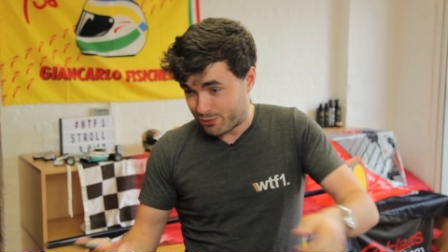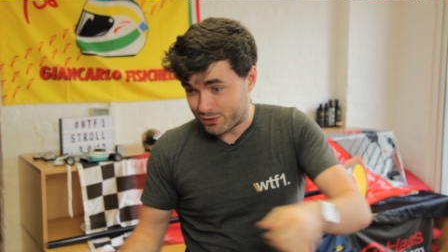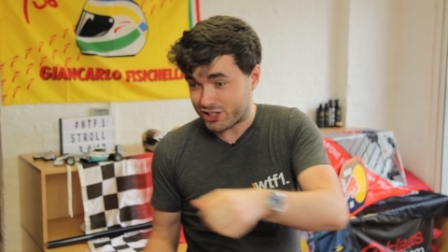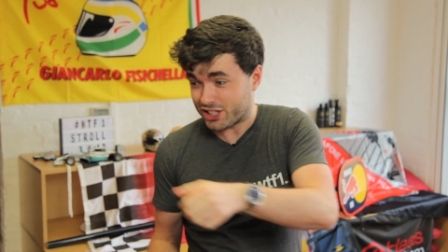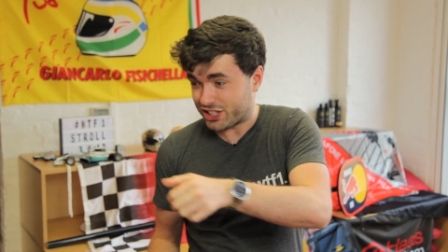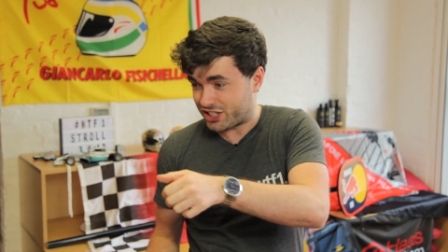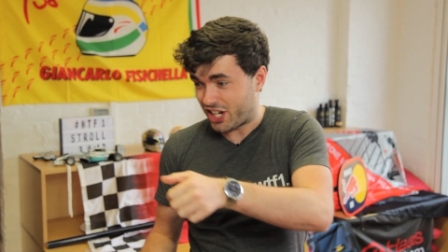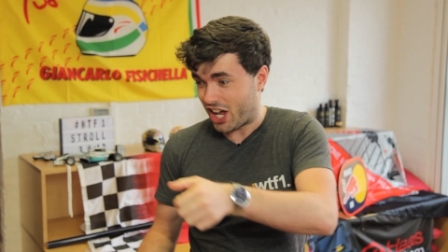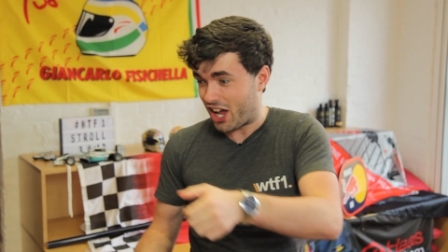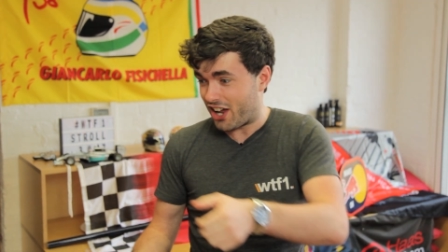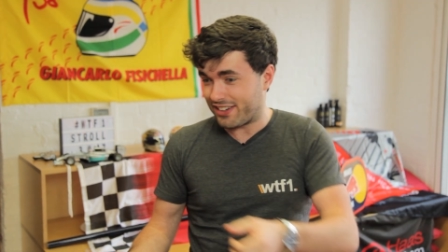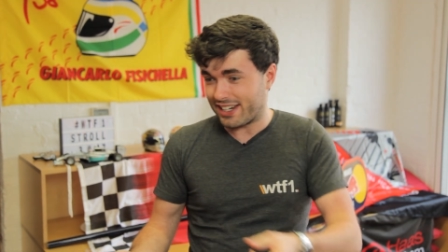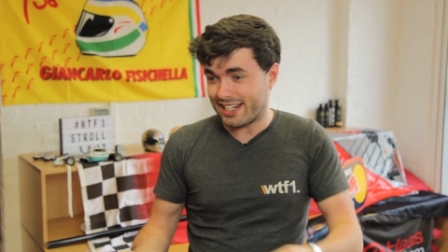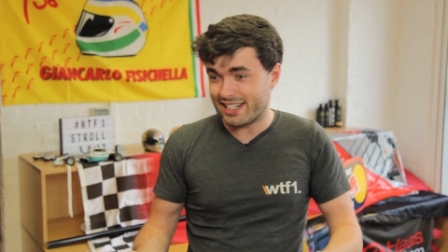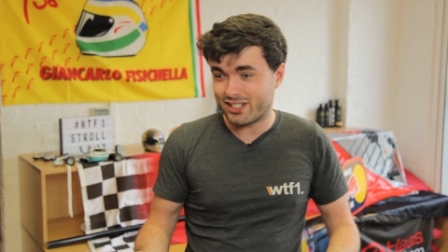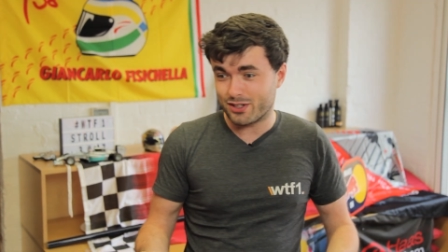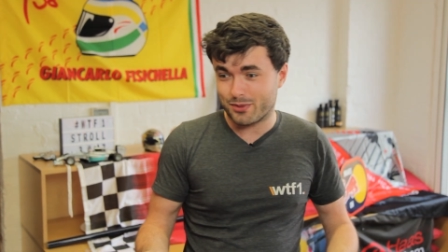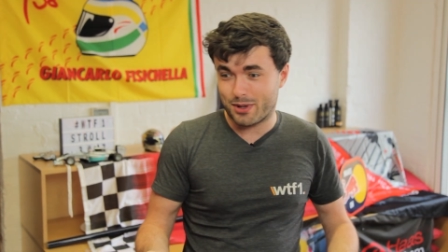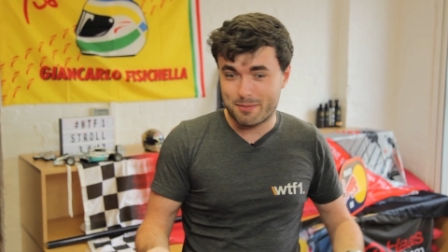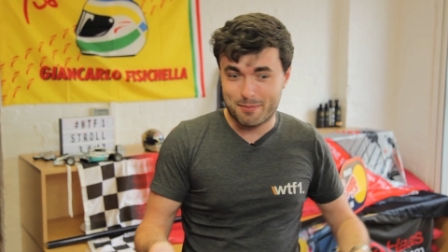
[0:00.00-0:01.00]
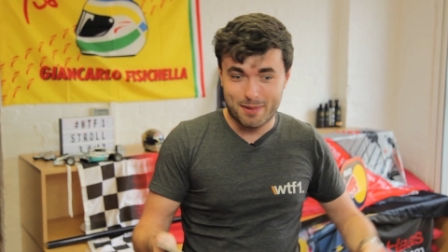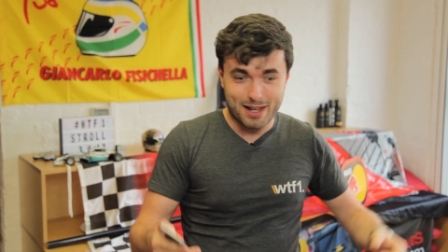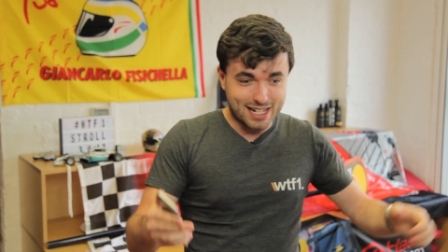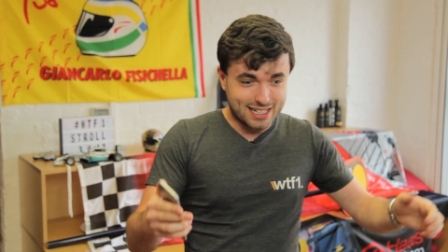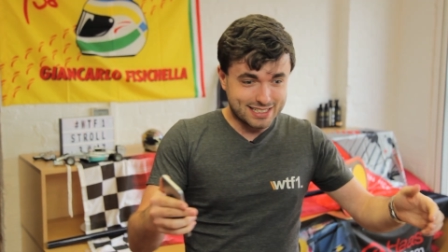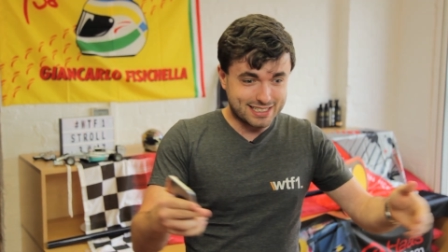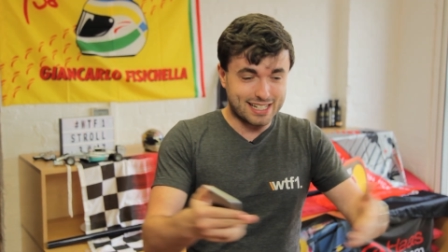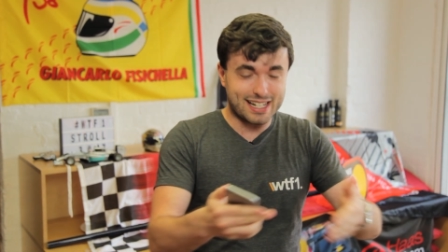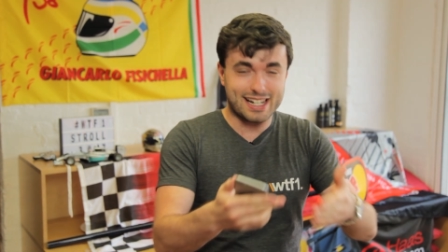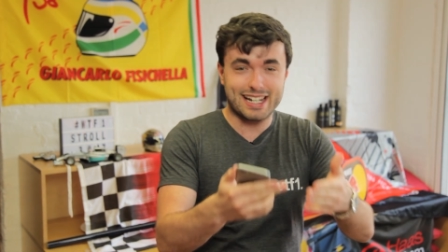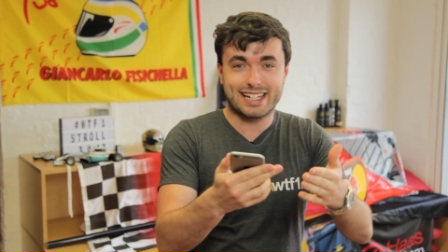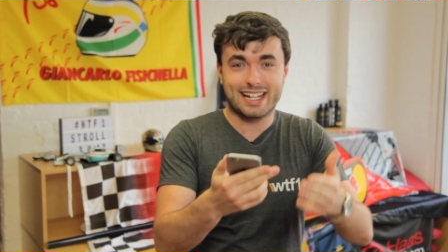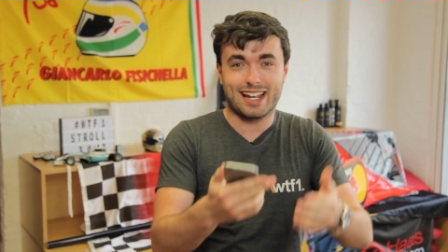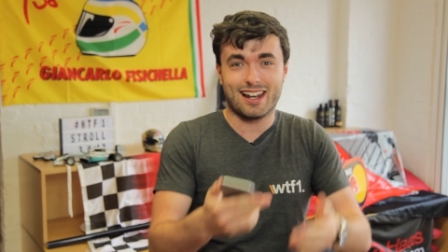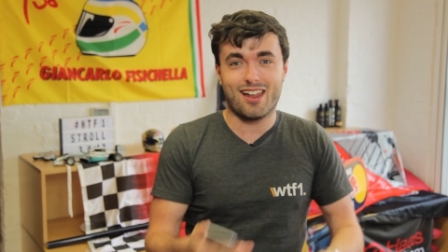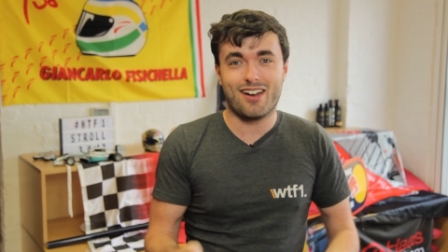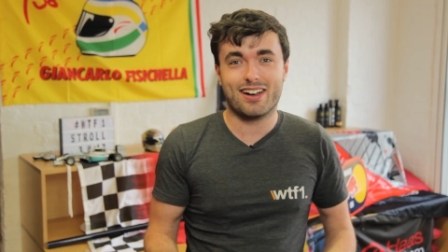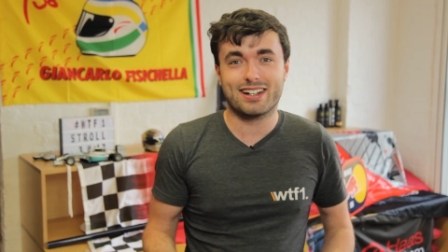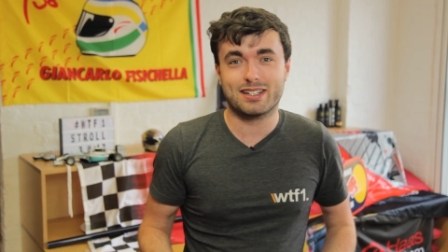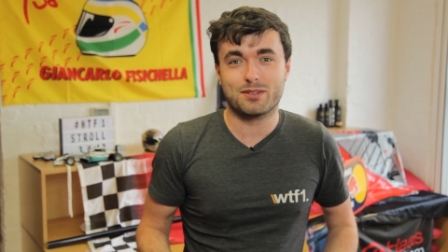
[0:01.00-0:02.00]
just turned into him so that they
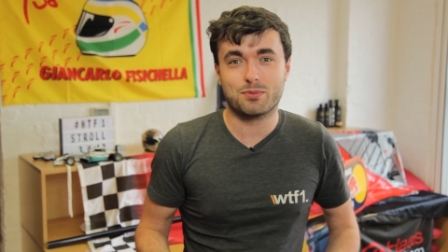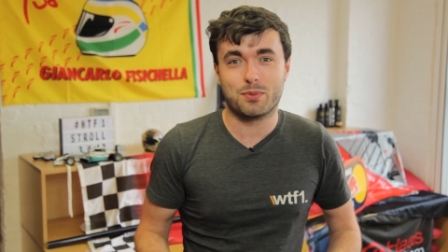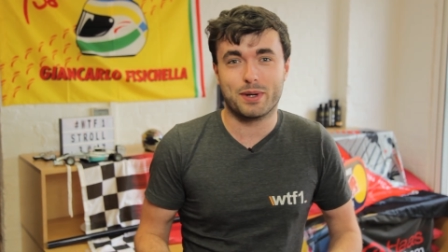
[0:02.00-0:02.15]
collided